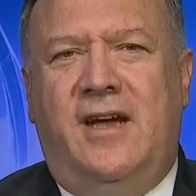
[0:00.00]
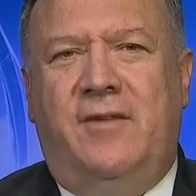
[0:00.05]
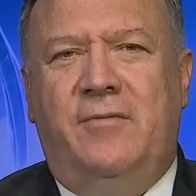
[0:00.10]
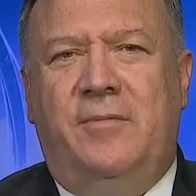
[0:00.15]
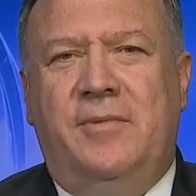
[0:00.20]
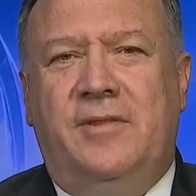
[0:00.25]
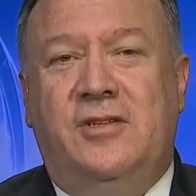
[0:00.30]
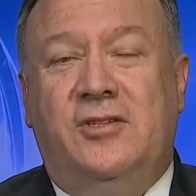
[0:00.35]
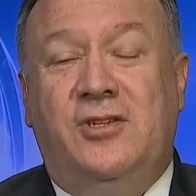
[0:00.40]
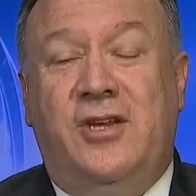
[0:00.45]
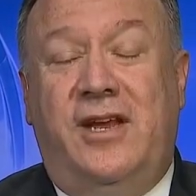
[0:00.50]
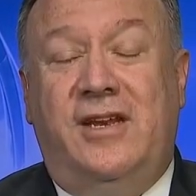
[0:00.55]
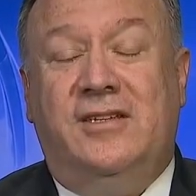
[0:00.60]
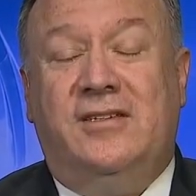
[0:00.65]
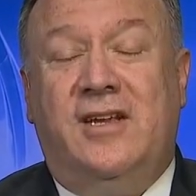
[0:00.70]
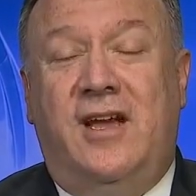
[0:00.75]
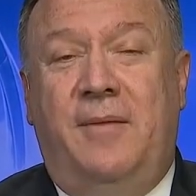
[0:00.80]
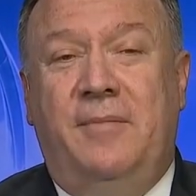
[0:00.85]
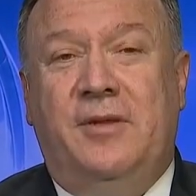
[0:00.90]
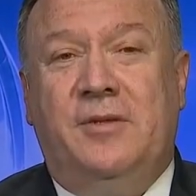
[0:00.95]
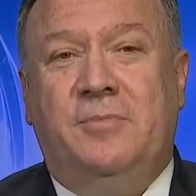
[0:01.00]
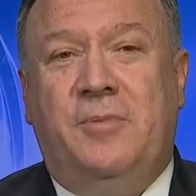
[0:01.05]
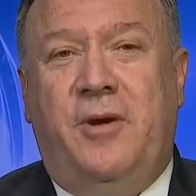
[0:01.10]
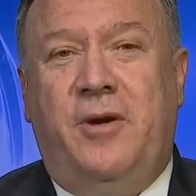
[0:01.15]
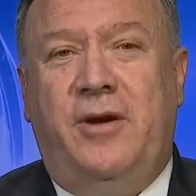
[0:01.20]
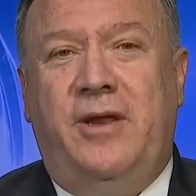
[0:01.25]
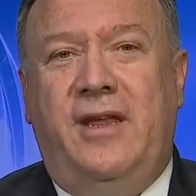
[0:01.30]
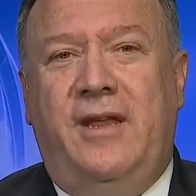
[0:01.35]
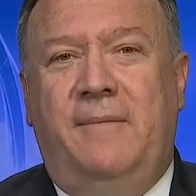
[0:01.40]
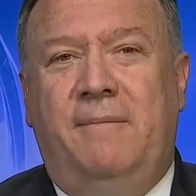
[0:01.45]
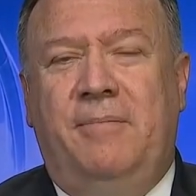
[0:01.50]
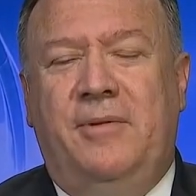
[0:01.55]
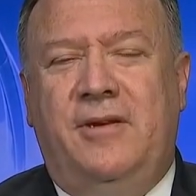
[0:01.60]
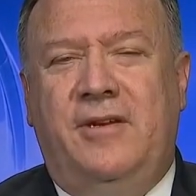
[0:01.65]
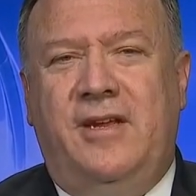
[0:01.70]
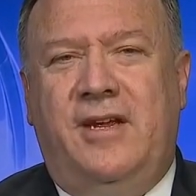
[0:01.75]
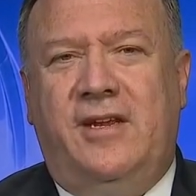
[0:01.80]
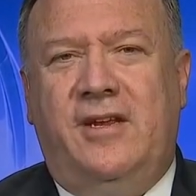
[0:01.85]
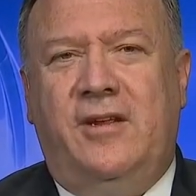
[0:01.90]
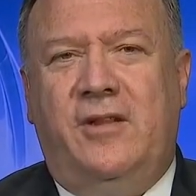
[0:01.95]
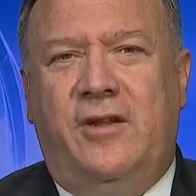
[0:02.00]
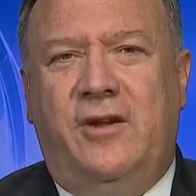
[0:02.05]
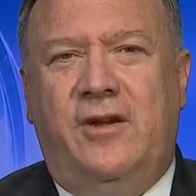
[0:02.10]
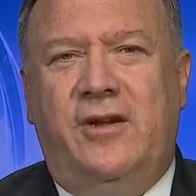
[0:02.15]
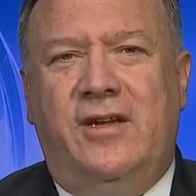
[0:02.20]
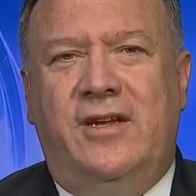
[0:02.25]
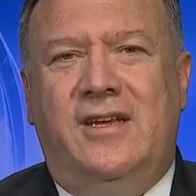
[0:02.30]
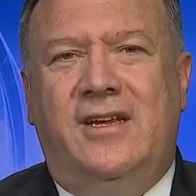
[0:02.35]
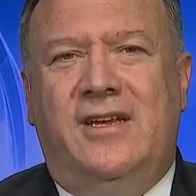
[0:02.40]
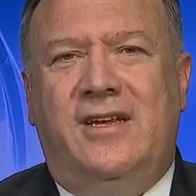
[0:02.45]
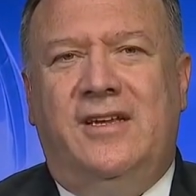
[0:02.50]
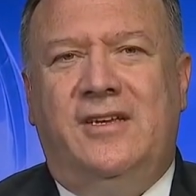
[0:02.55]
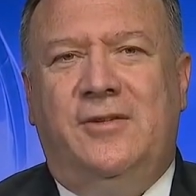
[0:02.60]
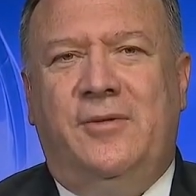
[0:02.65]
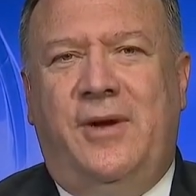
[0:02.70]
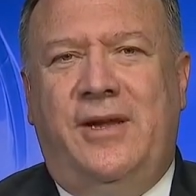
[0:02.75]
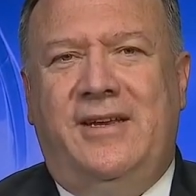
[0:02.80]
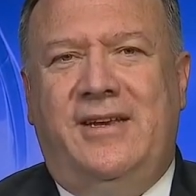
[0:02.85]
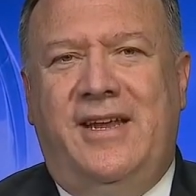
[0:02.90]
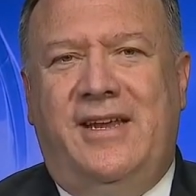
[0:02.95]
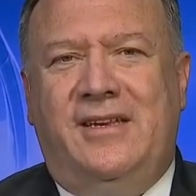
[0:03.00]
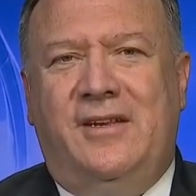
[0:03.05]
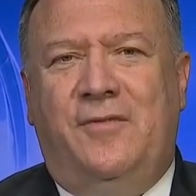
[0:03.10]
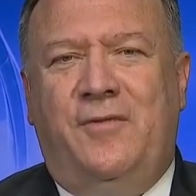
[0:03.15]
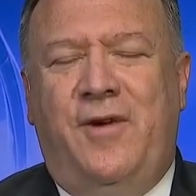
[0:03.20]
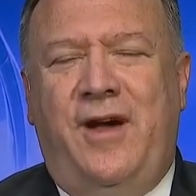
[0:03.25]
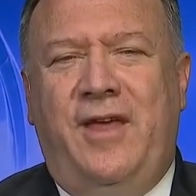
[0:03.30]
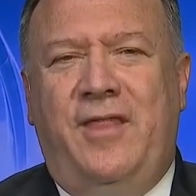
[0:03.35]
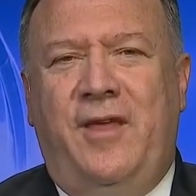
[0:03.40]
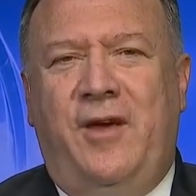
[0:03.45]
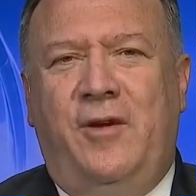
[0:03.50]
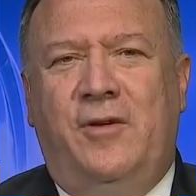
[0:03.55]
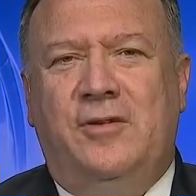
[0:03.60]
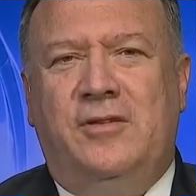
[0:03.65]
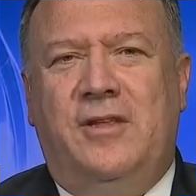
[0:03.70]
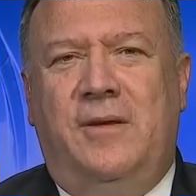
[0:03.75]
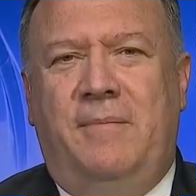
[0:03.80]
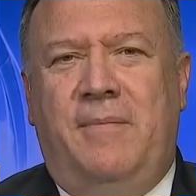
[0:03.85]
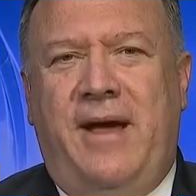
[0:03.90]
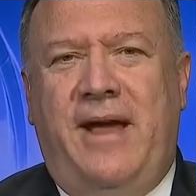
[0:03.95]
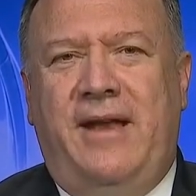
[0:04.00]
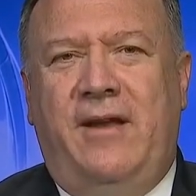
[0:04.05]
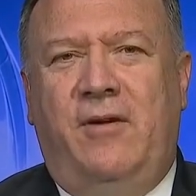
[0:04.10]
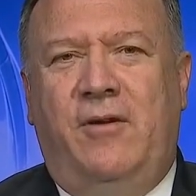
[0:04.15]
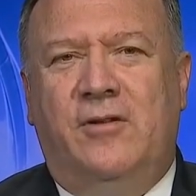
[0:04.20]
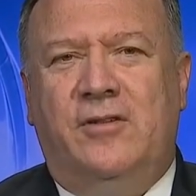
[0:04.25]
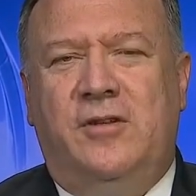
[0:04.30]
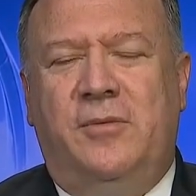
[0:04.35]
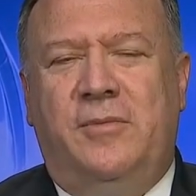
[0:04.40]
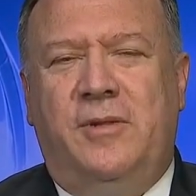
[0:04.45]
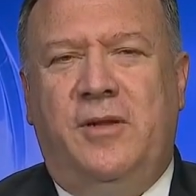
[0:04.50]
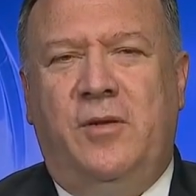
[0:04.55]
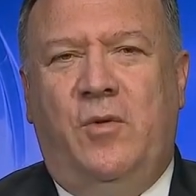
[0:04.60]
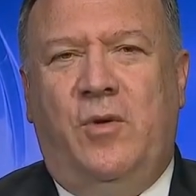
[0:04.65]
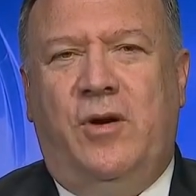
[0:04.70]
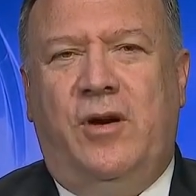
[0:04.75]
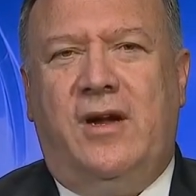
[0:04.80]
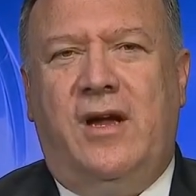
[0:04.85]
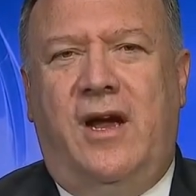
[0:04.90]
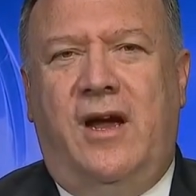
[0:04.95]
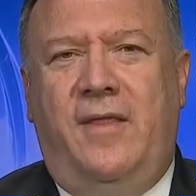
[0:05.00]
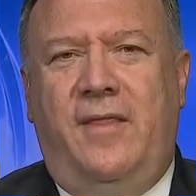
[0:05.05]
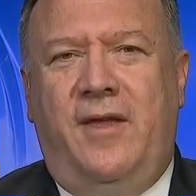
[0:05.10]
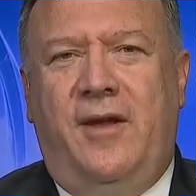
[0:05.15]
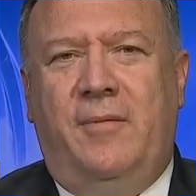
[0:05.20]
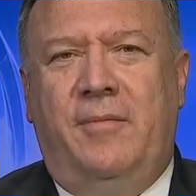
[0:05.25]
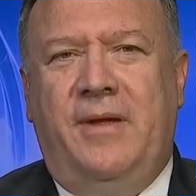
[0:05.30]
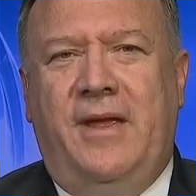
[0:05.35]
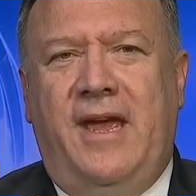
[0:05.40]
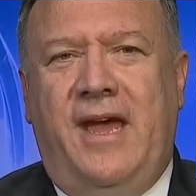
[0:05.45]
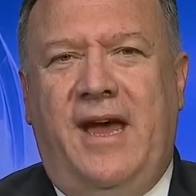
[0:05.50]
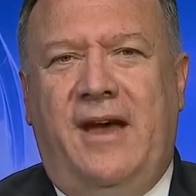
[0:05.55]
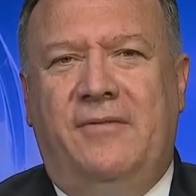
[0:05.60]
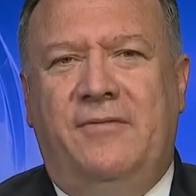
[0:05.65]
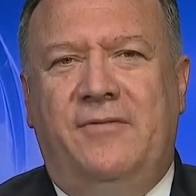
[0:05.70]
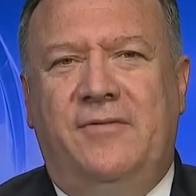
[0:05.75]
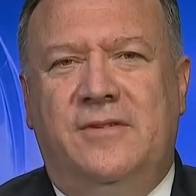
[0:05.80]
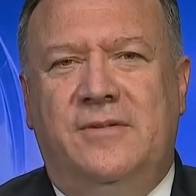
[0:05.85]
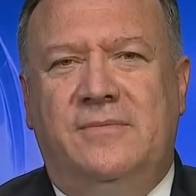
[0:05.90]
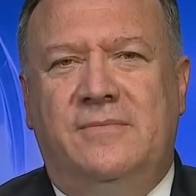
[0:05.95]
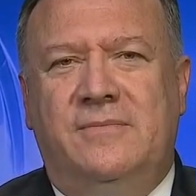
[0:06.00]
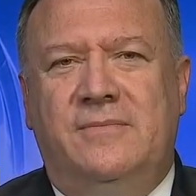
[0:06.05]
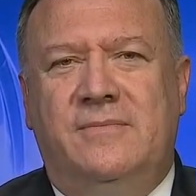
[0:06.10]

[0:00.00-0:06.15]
government, the Chinese Communist Party in particular, to identify those that might ultimately work on their behalf.